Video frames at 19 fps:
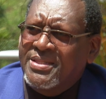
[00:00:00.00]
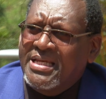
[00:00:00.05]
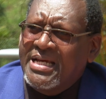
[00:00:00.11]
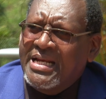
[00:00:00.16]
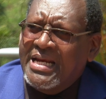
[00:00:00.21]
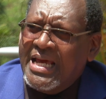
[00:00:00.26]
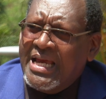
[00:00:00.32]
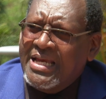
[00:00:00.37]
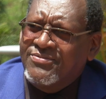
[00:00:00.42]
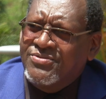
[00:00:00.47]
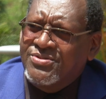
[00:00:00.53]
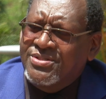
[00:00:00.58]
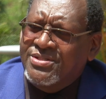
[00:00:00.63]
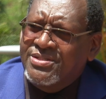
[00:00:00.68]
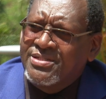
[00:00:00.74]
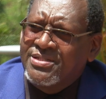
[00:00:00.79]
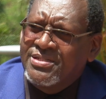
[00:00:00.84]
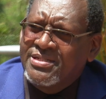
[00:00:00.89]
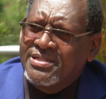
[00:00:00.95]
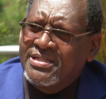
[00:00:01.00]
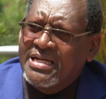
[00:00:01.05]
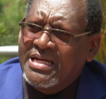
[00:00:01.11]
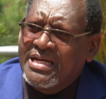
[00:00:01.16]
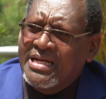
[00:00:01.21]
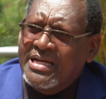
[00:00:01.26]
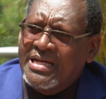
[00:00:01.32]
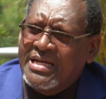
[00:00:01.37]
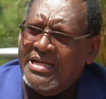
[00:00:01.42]
their lives
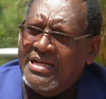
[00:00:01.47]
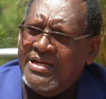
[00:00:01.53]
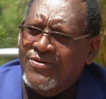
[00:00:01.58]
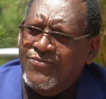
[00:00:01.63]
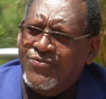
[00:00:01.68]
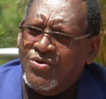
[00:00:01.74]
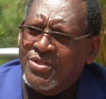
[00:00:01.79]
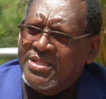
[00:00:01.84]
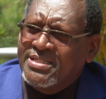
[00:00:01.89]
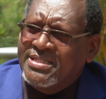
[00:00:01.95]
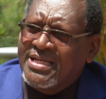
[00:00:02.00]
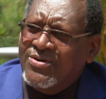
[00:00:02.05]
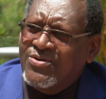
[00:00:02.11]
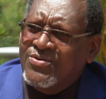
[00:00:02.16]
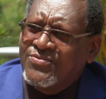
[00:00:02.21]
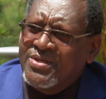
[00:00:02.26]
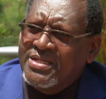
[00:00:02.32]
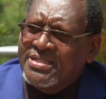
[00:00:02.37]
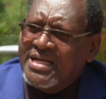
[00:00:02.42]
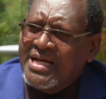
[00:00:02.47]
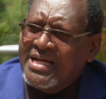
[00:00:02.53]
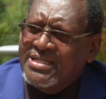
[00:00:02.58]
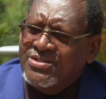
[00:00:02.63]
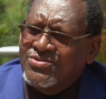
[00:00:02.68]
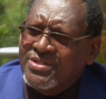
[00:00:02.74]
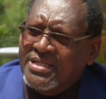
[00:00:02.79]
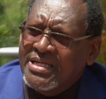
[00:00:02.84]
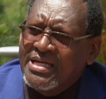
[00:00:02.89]
for the sake of this
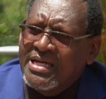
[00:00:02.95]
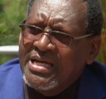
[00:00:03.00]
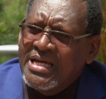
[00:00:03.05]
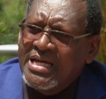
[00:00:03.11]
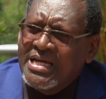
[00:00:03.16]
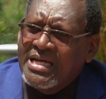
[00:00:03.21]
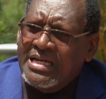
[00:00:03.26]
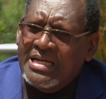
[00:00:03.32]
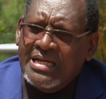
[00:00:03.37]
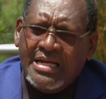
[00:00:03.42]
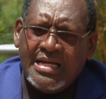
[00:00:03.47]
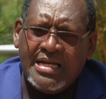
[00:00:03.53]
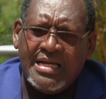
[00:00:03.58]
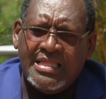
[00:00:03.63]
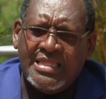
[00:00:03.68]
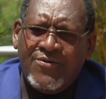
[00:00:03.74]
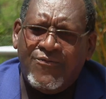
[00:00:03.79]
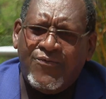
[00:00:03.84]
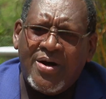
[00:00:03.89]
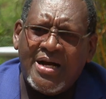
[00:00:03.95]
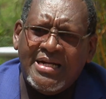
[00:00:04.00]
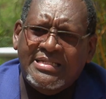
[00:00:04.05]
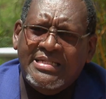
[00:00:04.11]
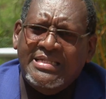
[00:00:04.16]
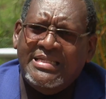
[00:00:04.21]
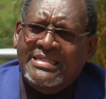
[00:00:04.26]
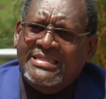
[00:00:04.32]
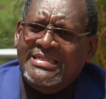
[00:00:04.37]
country. The
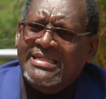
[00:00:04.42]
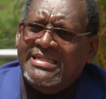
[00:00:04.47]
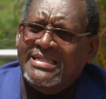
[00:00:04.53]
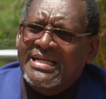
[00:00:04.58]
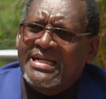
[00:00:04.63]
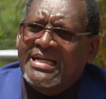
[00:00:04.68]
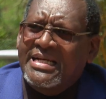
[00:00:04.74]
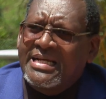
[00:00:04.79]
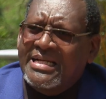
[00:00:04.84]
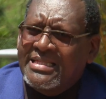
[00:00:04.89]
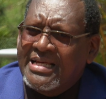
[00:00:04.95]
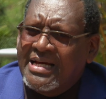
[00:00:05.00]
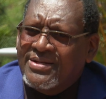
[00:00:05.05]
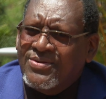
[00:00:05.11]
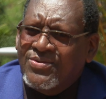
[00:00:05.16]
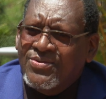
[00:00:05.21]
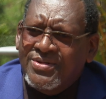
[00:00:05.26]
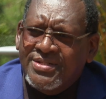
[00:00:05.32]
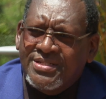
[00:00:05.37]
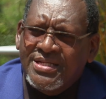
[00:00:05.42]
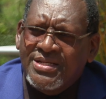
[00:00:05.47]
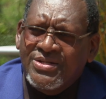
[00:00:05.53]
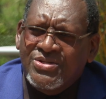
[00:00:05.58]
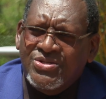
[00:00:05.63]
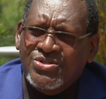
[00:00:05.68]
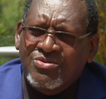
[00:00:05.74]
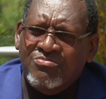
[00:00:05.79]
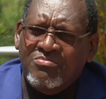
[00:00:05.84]
fact that a site like that
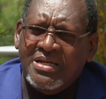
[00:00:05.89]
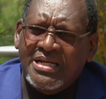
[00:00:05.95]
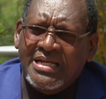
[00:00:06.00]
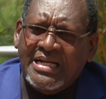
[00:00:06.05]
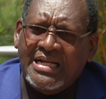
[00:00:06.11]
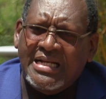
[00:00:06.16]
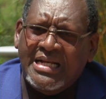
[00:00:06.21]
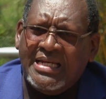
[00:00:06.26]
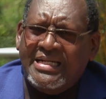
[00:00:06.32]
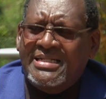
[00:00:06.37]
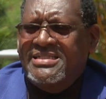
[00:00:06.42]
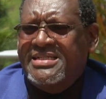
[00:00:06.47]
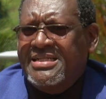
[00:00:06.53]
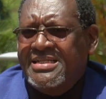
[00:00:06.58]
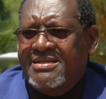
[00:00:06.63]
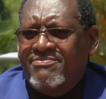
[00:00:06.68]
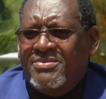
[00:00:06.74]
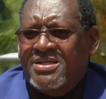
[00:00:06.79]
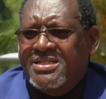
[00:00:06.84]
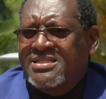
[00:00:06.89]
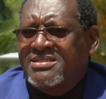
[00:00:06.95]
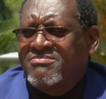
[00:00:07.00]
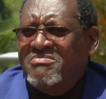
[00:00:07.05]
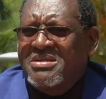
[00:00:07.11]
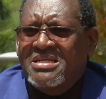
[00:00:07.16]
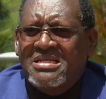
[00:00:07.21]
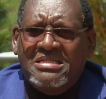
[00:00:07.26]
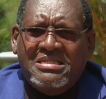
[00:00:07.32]
continues to be neglected must
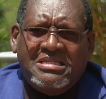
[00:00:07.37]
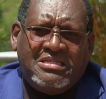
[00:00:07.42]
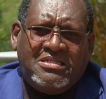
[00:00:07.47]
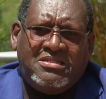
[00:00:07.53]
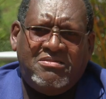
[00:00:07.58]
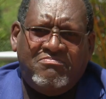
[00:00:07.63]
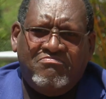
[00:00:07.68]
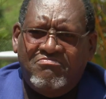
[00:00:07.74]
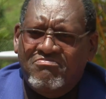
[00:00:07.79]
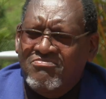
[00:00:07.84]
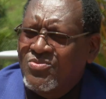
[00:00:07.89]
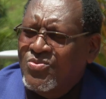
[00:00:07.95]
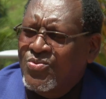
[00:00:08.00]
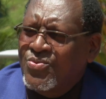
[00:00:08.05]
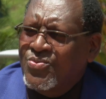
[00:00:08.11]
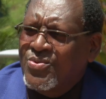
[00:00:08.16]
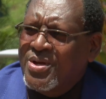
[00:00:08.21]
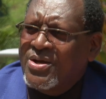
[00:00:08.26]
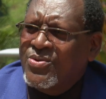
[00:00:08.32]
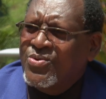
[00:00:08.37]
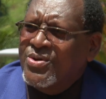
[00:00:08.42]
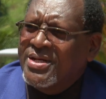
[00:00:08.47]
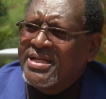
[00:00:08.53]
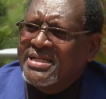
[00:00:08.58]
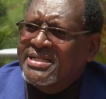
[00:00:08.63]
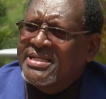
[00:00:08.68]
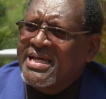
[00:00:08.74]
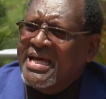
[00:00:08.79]
mean that we
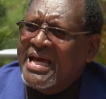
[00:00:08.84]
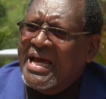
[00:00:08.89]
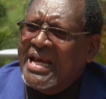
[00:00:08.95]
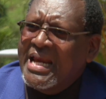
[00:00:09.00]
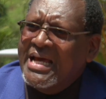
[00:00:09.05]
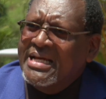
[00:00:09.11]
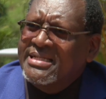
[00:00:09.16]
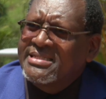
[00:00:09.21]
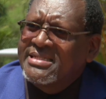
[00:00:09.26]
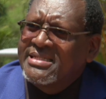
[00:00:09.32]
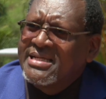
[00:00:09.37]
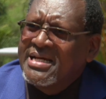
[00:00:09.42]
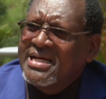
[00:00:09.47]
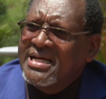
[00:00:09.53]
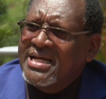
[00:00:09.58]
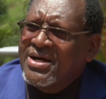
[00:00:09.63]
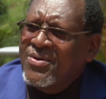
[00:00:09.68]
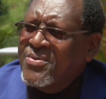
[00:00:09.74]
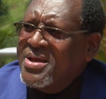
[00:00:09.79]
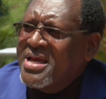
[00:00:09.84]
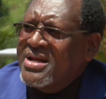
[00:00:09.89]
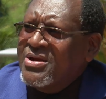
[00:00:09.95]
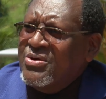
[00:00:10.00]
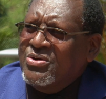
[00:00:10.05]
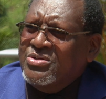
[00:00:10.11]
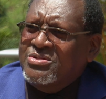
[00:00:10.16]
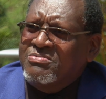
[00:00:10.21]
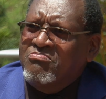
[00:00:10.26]
couldn't care less. We are
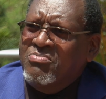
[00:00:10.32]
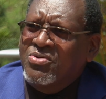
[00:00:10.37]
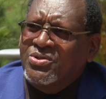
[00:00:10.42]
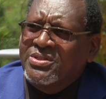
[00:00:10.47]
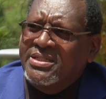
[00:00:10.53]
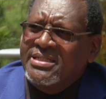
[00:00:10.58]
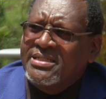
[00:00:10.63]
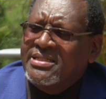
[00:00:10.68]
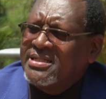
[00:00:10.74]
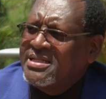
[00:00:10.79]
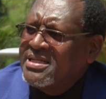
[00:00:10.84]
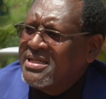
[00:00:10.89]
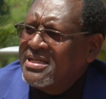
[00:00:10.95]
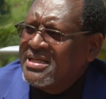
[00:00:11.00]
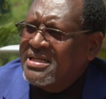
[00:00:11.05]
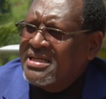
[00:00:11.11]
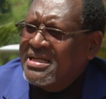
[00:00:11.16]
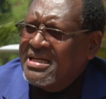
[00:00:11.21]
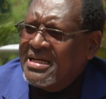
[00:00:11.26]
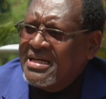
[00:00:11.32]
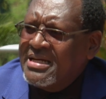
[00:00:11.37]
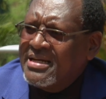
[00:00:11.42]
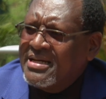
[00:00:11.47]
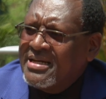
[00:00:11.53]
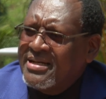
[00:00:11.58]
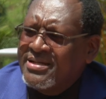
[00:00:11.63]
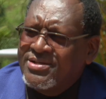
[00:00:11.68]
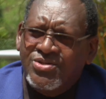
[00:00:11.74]
not bothered.
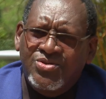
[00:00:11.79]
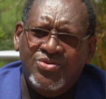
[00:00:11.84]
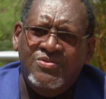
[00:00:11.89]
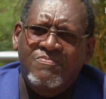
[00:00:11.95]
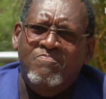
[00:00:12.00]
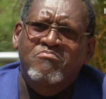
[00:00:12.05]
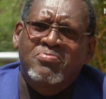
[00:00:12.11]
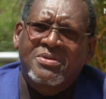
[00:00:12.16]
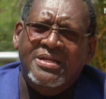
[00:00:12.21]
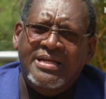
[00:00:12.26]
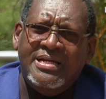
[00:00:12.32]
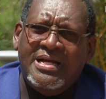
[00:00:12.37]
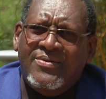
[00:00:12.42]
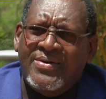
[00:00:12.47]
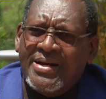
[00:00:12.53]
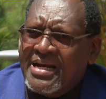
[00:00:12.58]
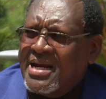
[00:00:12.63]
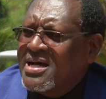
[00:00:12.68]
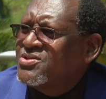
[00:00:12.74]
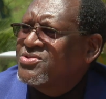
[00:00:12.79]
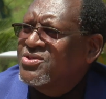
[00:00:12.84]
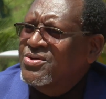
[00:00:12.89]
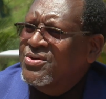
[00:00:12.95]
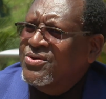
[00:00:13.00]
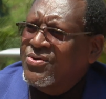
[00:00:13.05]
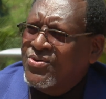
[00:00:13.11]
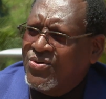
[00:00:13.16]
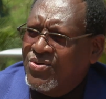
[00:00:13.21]
It should prick our
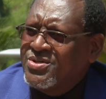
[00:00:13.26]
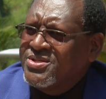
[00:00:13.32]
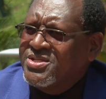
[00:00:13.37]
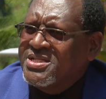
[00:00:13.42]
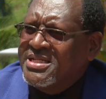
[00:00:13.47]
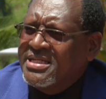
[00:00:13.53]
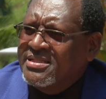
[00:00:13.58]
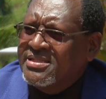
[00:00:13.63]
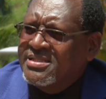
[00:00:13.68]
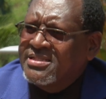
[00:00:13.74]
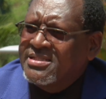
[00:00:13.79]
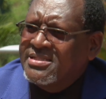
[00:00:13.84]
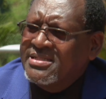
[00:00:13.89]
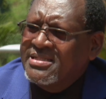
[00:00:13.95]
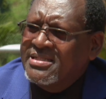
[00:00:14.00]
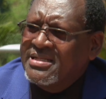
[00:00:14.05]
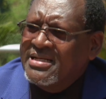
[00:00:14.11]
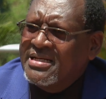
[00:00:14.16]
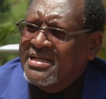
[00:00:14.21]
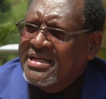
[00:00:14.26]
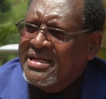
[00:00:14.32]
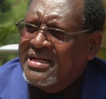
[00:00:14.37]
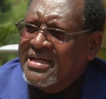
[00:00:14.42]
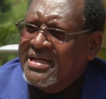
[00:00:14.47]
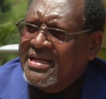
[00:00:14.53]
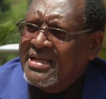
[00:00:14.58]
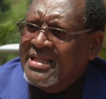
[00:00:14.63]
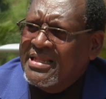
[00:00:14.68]
national conscience
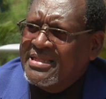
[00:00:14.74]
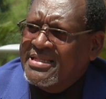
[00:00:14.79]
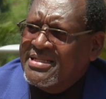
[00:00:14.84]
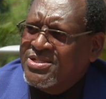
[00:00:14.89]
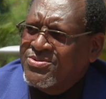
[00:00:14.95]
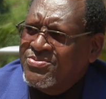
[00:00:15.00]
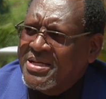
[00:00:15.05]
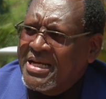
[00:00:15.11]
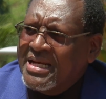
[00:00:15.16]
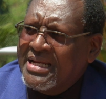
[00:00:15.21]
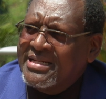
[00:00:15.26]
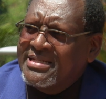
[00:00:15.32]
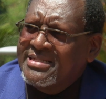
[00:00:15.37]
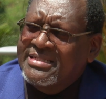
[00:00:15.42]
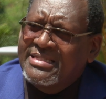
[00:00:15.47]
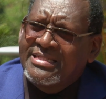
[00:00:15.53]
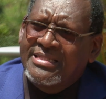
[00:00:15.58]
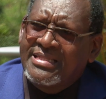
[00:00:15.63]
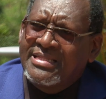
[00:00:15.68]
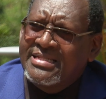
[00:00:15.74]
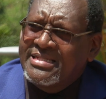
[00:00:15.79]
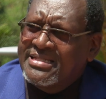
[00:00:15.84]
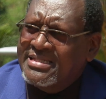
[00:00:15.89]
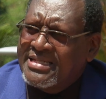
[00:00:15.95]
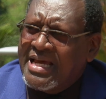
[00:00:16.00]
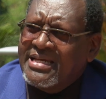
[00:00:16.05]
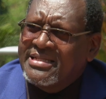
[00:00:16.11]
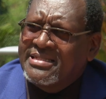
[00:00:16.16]
that we let these
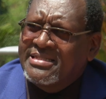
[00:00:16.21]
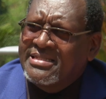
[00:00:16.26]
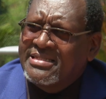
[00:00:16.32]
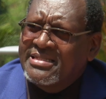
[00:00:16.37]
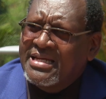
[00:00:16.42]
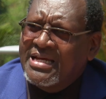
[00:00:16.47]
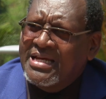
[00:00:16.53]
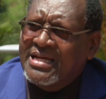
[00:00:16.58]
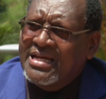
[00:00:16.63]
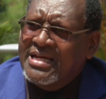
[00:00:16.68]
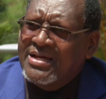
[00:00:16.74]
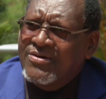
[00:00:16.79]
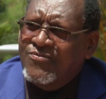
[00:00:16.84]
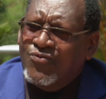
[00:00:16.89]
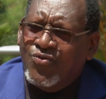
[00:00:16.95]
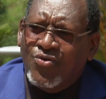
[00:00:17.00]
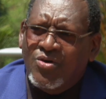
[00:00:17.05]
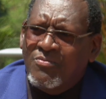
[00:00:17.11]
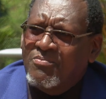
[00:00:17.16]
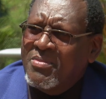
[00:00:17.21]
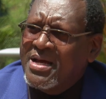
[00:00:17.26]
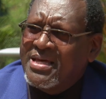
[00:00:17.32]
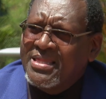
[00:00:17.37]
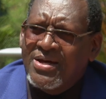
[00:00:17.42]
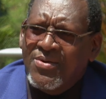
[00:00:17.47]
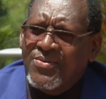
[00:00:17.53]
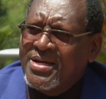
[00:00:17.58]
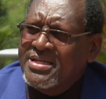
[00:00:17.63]
sites fall by
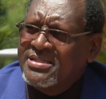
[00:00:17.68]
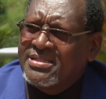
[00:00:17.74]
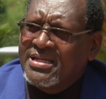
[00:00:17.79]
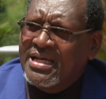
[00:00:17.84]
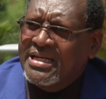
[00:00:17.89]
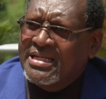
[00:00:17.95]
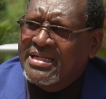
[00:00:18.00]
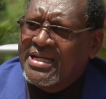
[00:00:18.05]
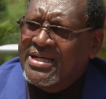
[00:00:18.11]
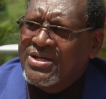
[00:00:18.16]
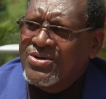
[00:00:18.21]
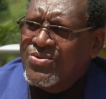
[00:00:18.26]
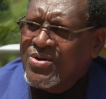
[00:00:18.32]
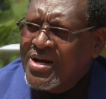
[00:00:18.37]
the wayside and do